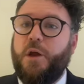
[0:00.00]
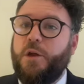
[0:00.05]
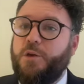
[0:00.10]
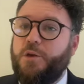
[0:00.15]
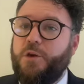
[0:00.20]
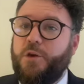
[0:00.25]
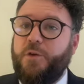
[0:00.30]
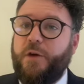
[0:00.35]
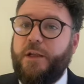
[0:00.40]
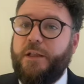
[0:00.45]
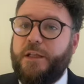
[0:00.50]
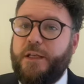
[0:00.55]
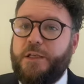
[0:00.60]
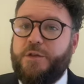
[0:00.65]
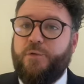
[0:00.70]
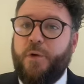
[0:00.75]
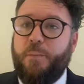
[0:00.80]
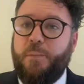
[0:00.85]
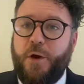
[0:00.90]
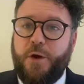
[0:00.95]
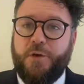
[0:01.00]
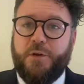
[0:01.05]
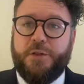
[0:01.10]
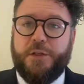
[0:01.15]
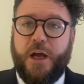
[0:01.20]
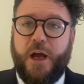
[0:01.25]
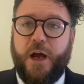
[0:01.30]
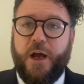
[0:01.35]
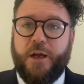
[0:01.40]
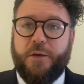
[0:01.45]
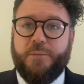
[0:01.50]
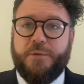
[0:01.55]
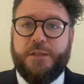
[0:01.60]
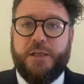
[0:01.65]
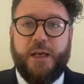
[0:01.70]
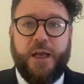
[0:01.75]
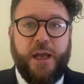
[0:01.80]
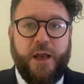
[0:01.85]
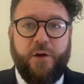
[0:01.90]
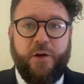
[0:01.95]
During these remote times,
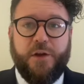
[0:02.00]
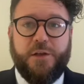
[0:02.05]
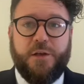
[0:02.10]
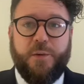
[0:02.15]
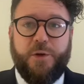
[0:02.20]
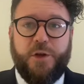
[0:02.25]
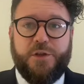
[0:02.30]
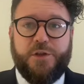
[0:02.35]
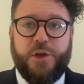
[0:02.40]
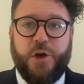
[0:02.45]
here at WSO,